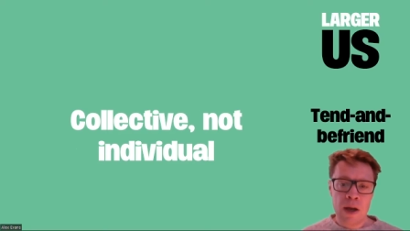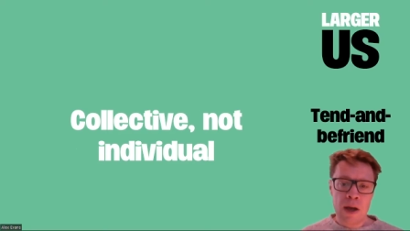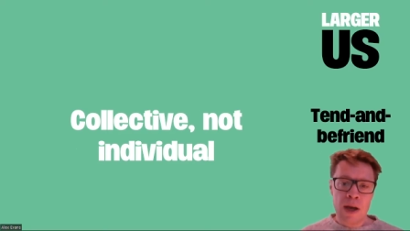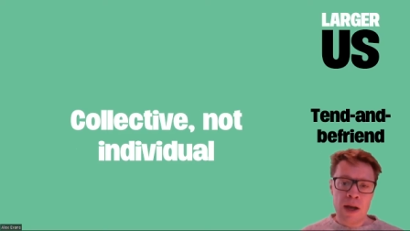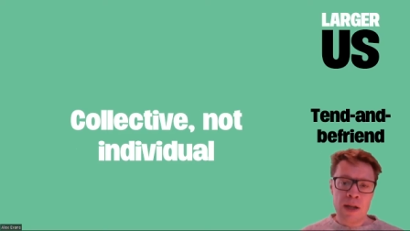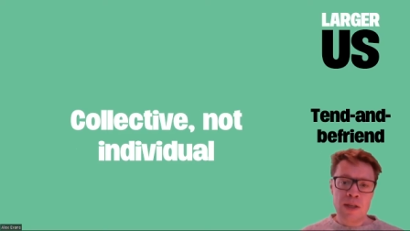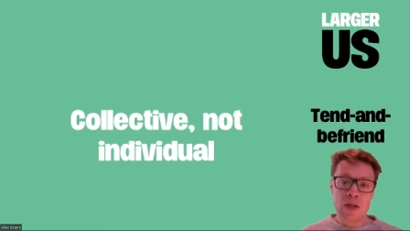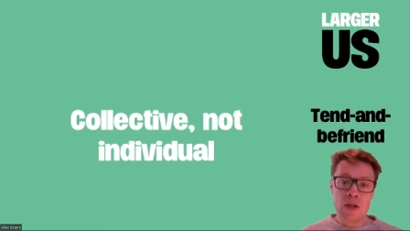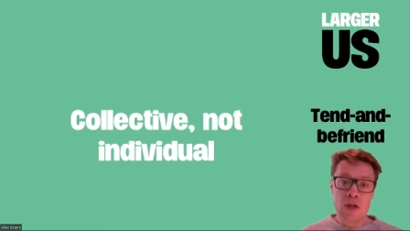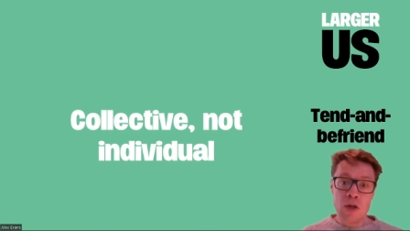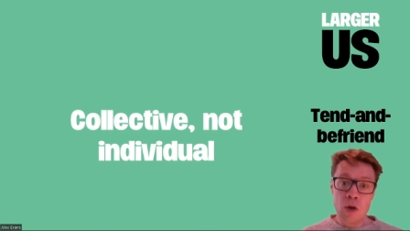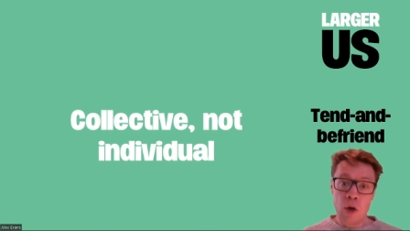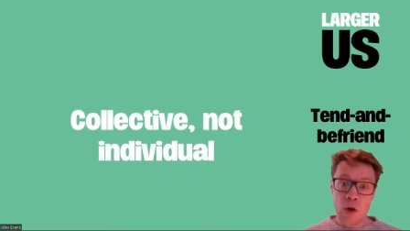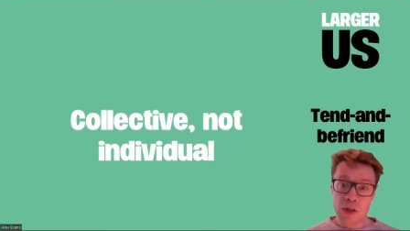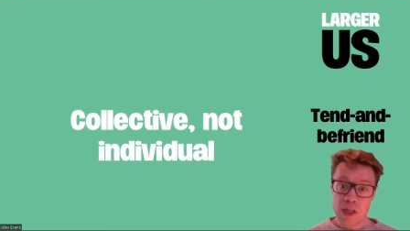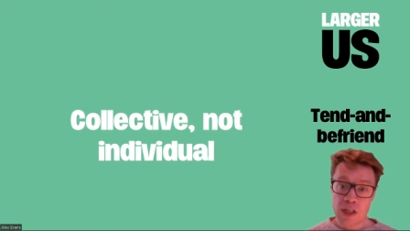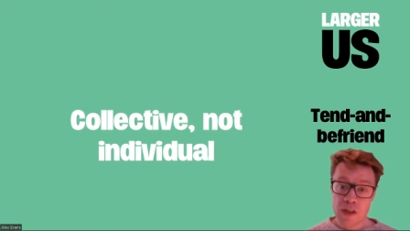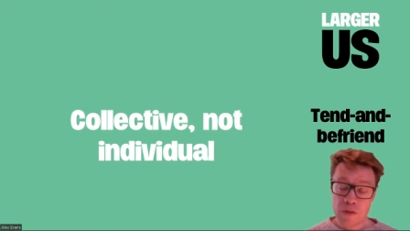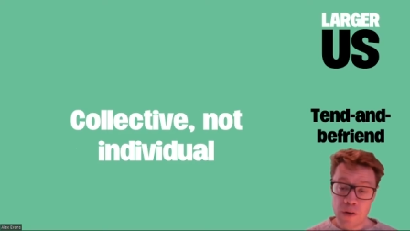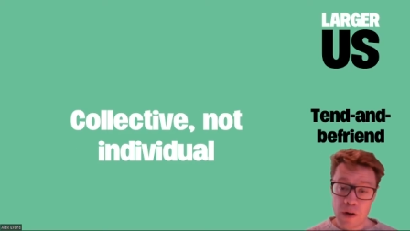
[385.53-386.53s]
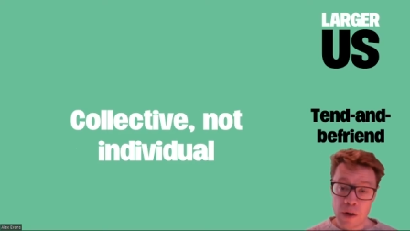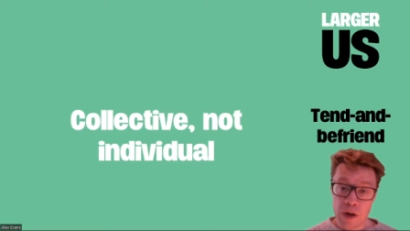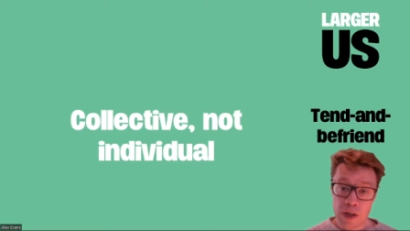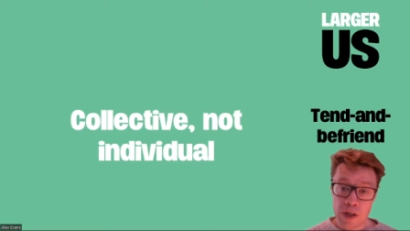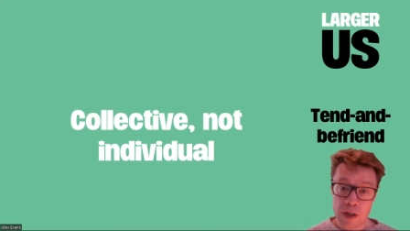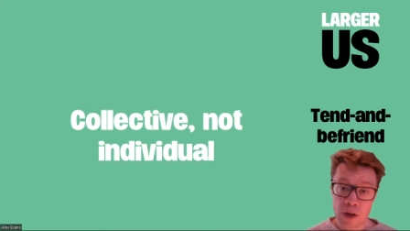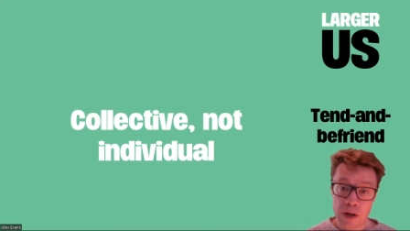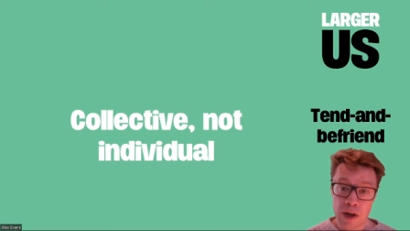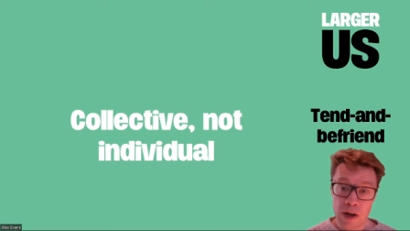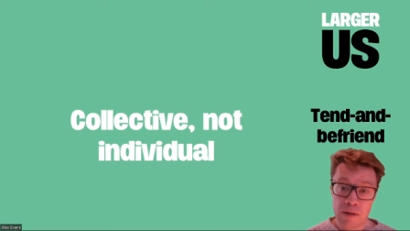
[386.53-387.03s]
It's not just
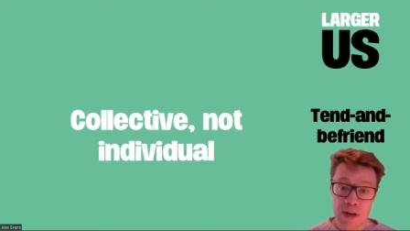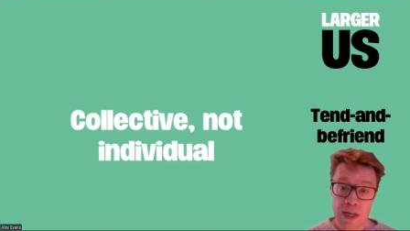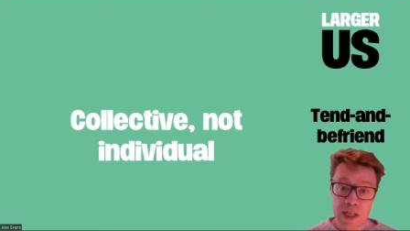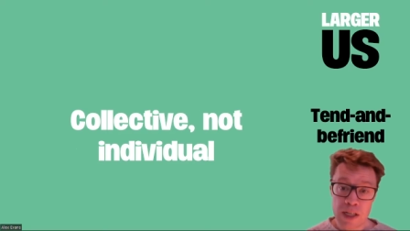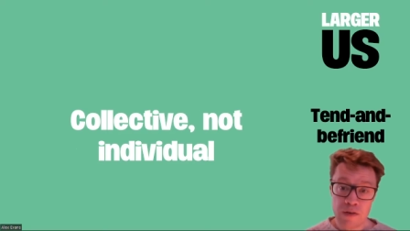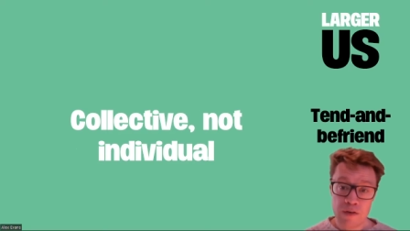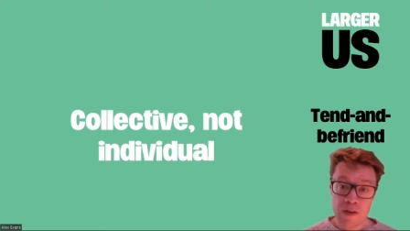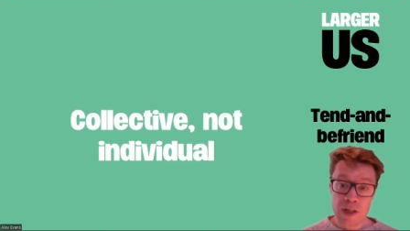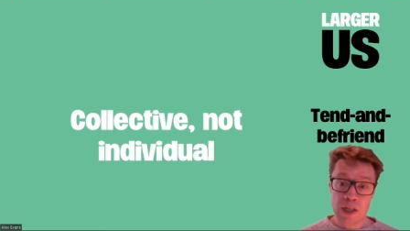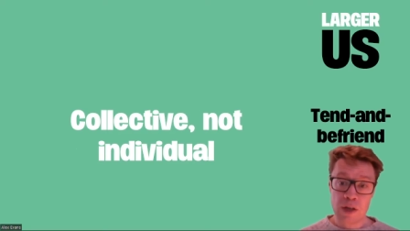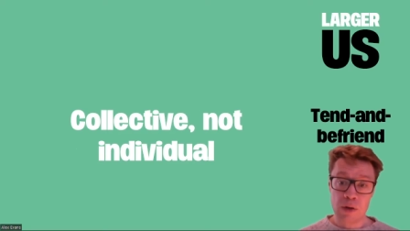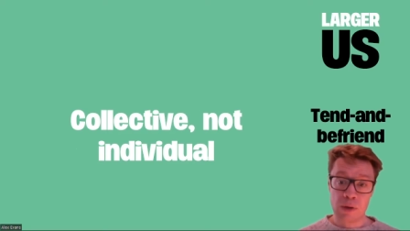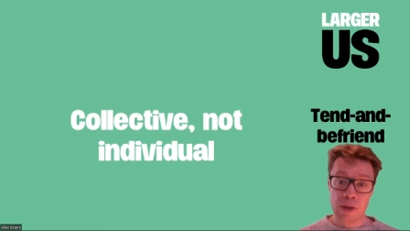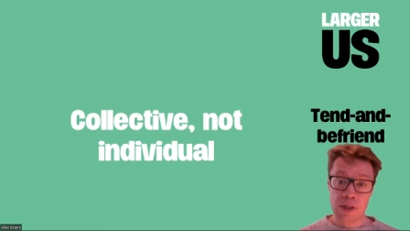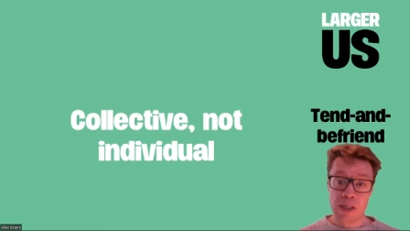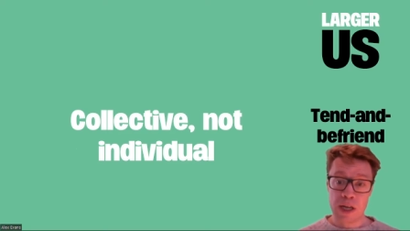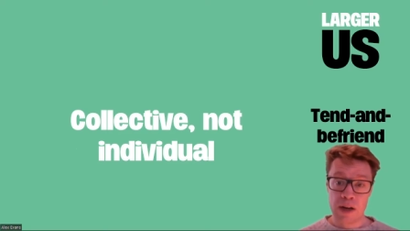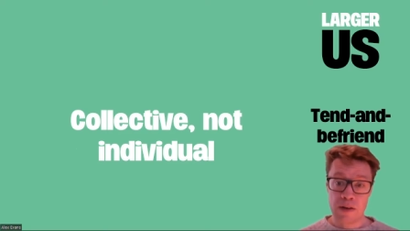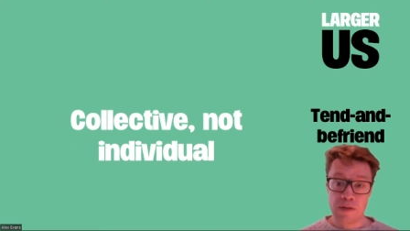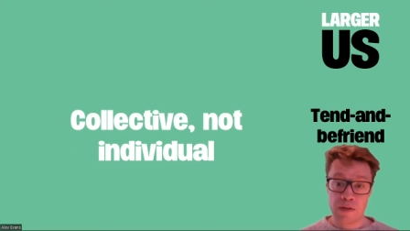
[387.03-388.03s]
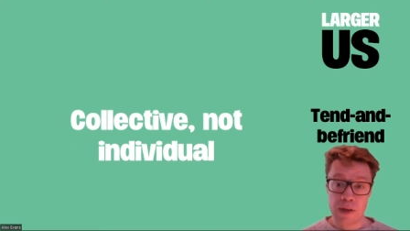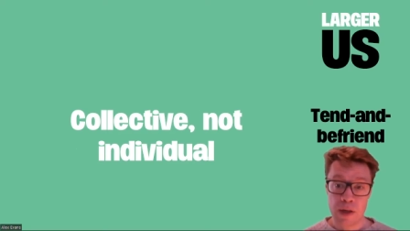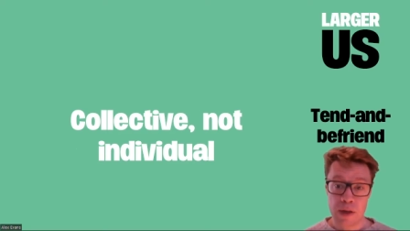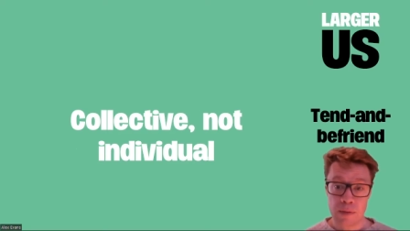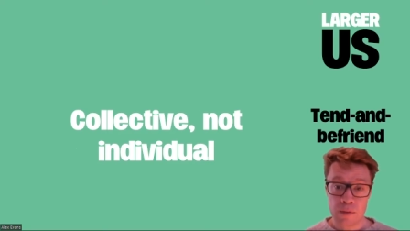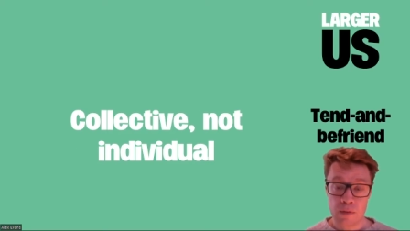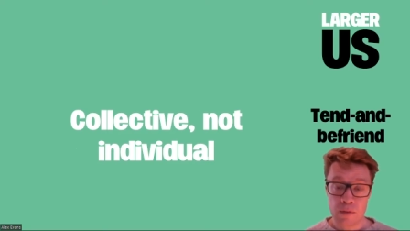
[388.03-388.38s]
focused on our individual safety.